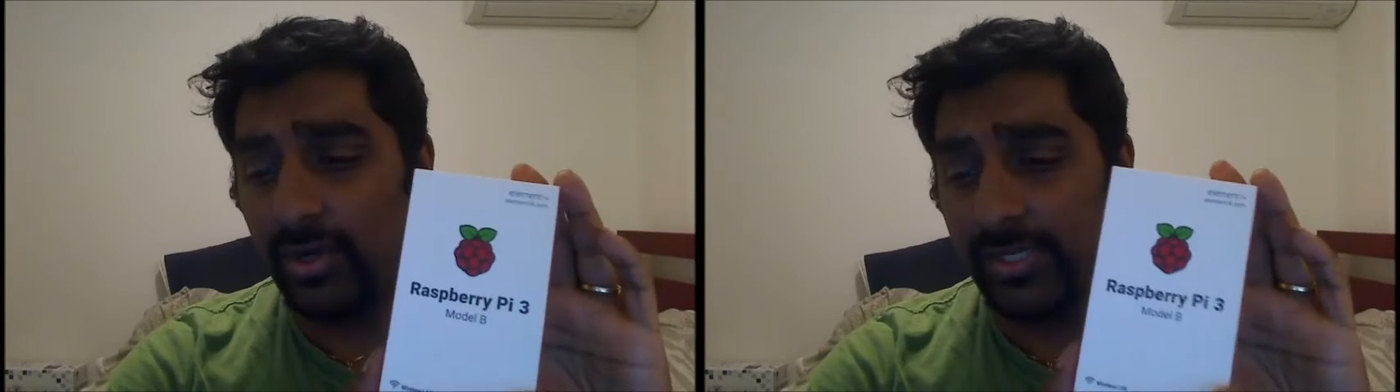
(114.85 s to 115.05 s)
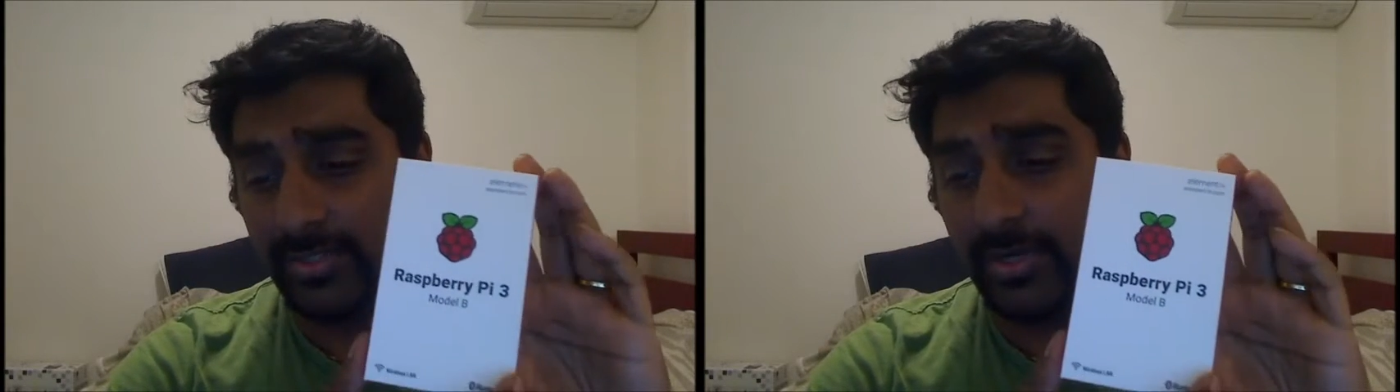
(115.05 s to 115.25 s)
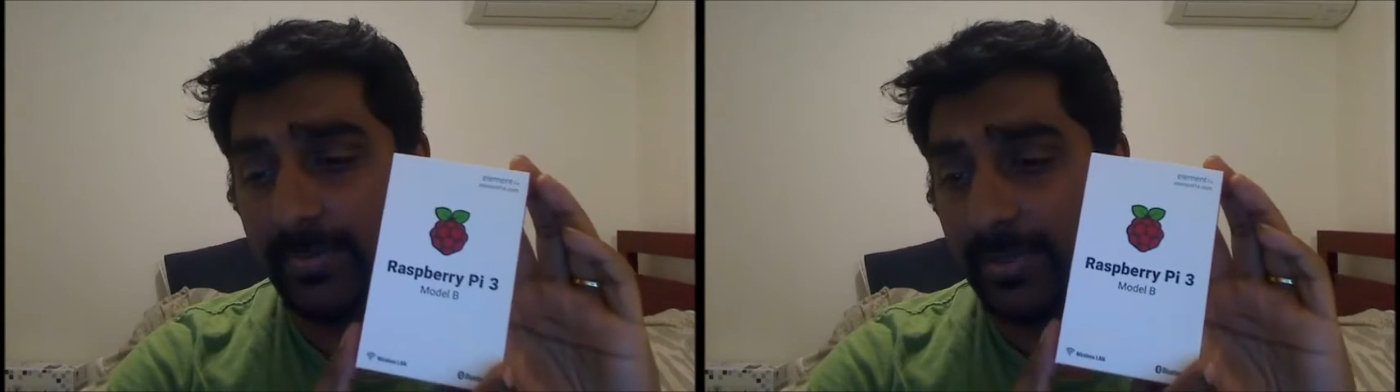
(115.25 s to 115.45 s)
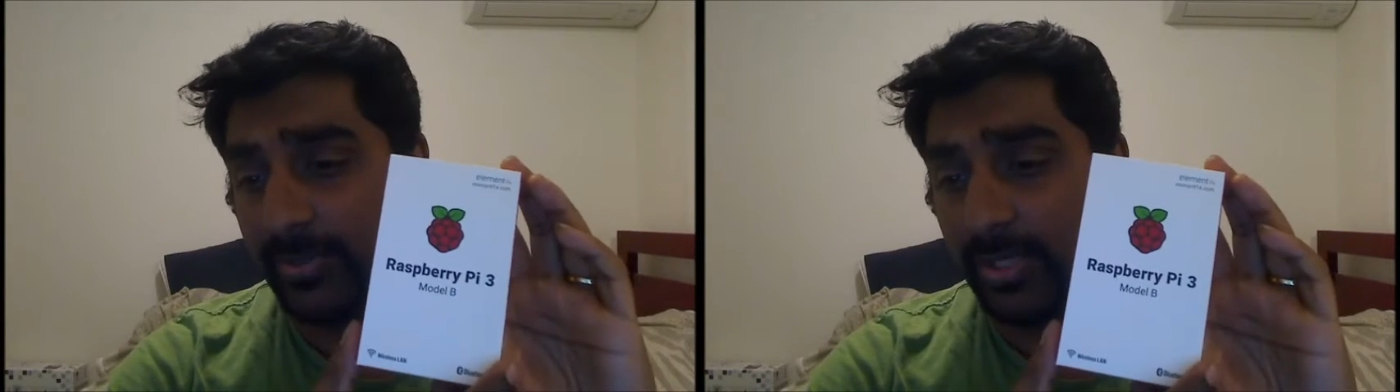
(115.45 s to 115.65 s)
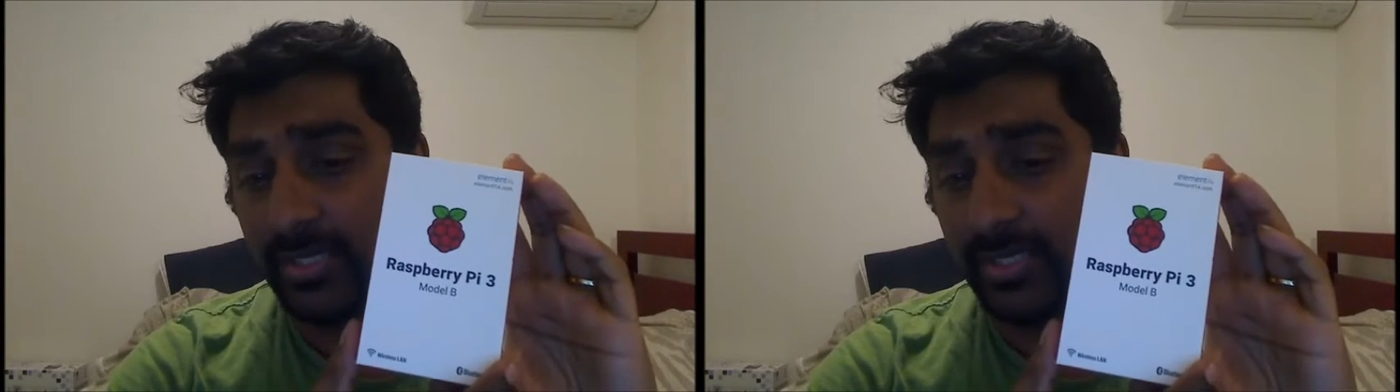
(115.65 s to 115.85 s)
is going to be
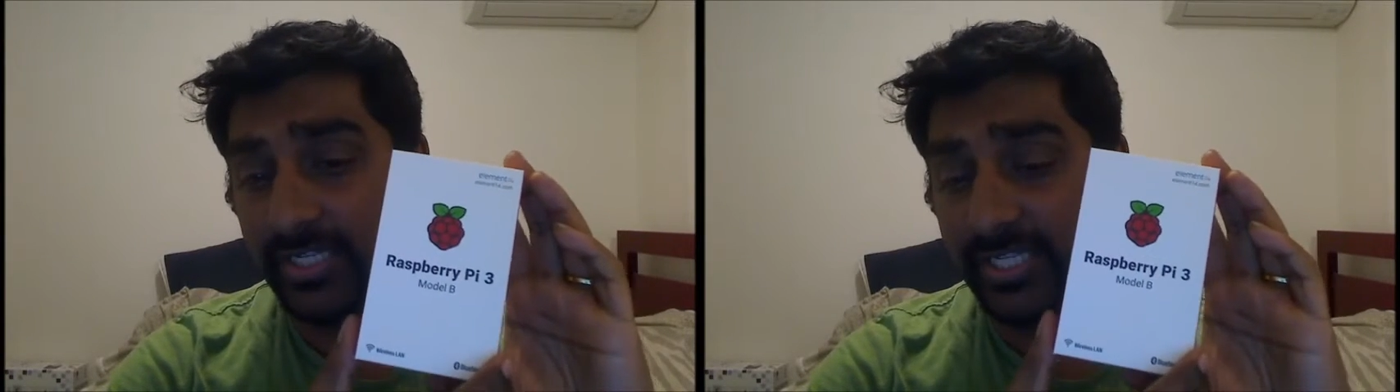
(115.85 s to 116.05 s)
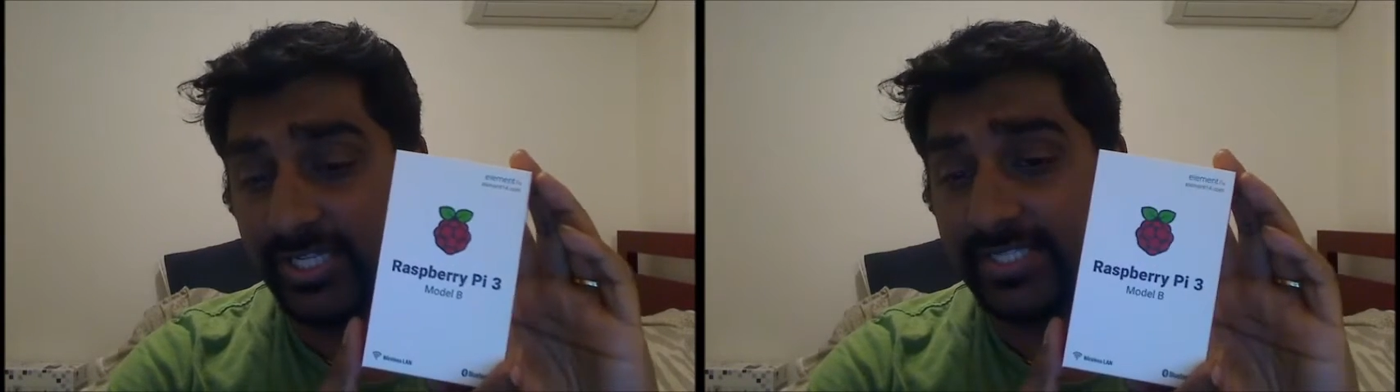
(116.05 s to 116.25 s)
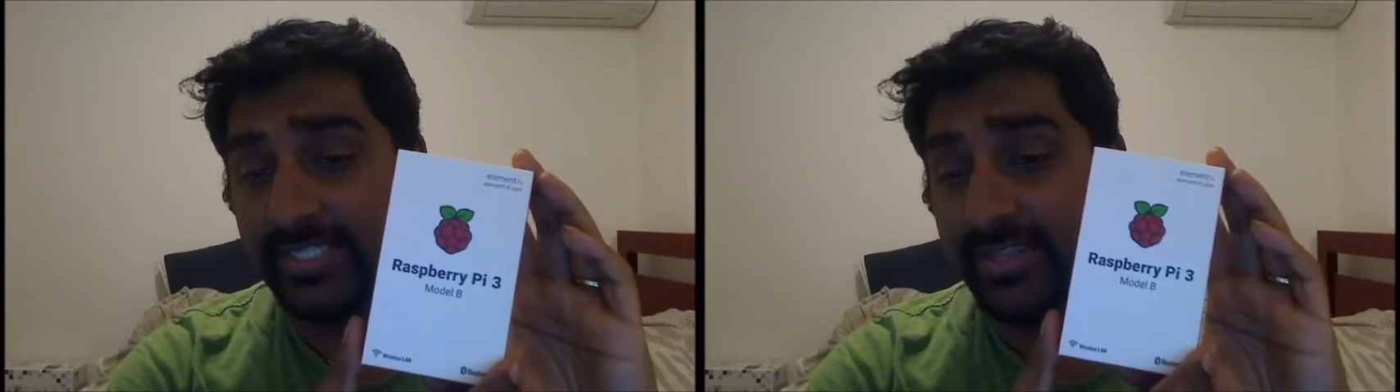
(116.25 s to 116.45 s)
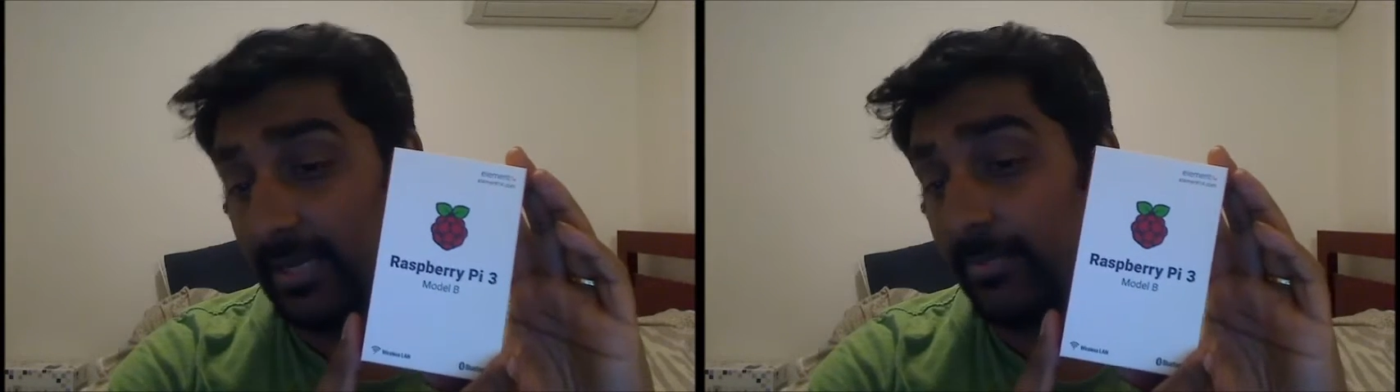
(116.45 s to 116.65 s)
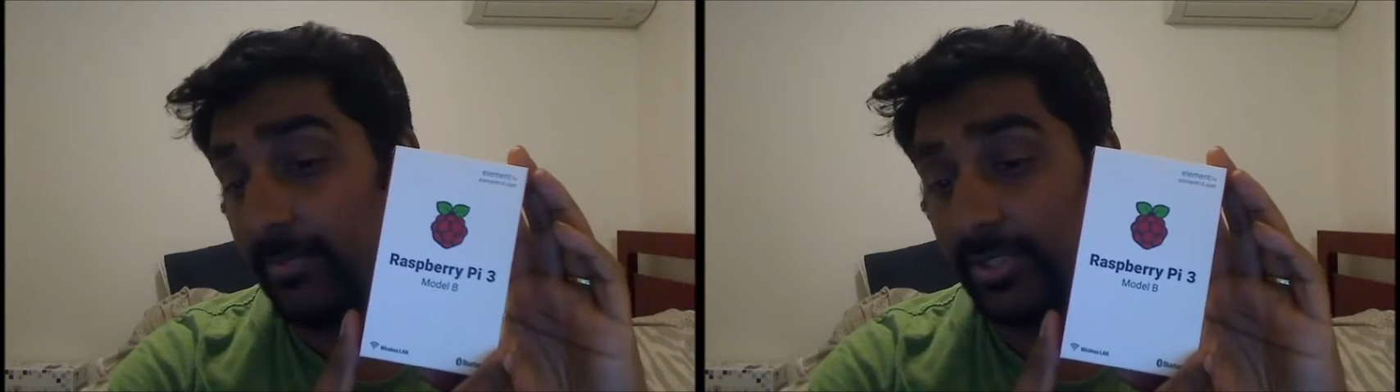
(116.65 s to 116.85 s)
predominantly just the
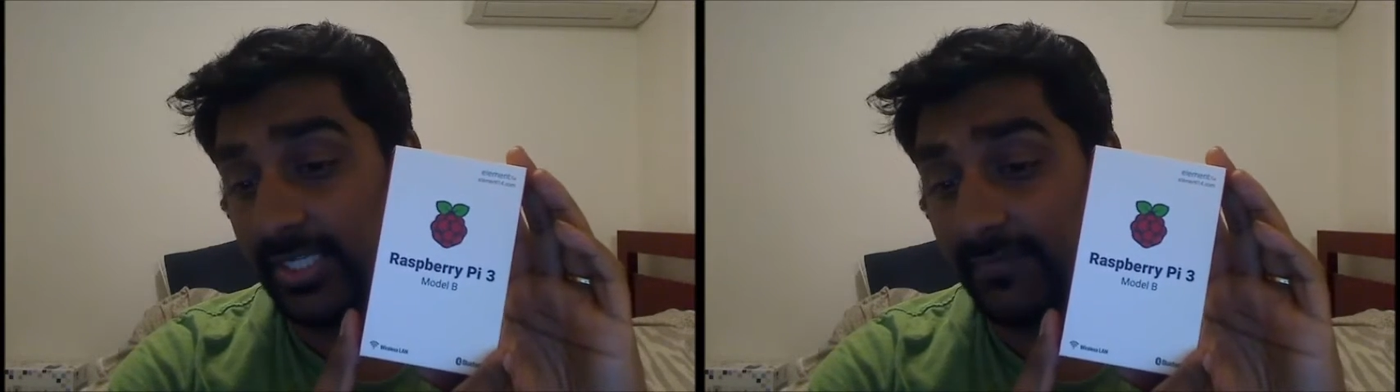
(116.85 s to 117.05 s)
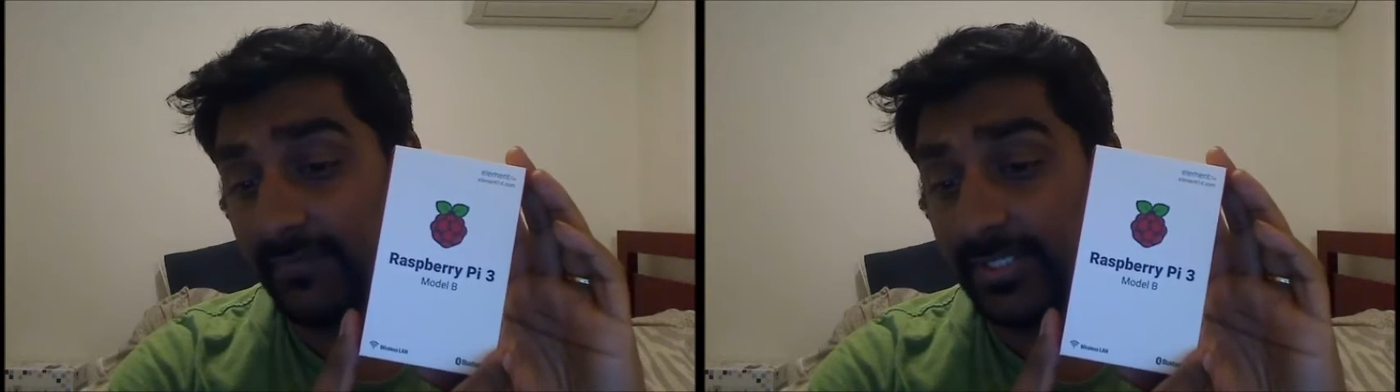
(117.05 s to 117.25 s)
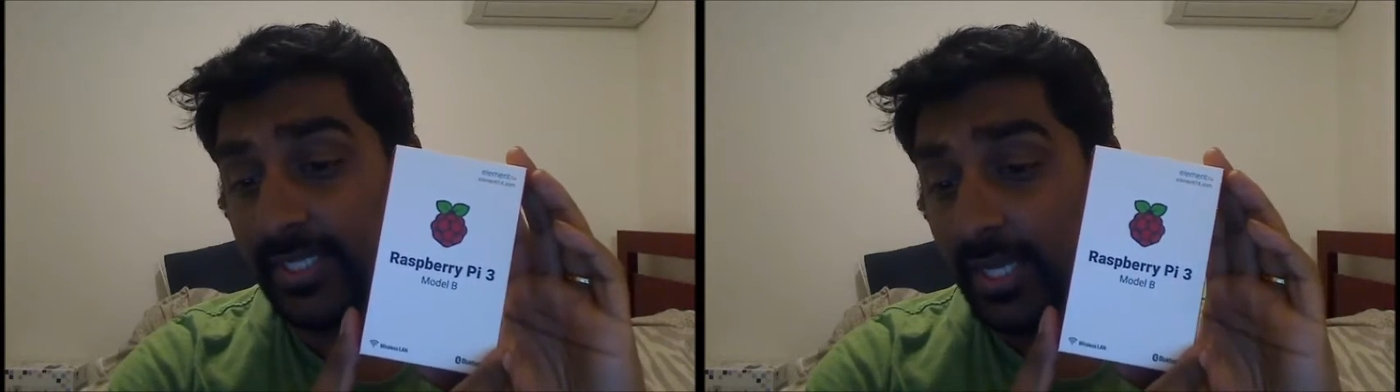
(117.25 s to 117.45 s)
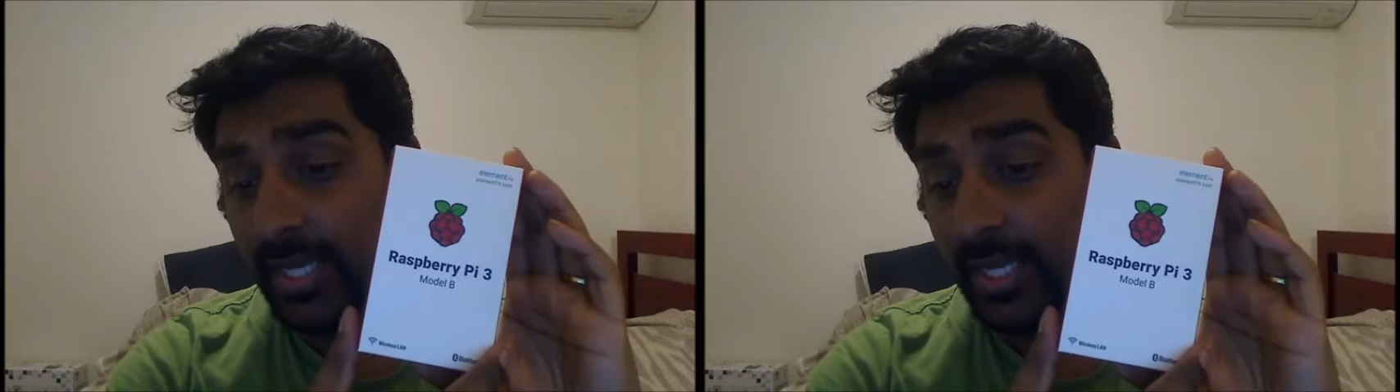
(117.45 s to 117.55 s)
unboxing of this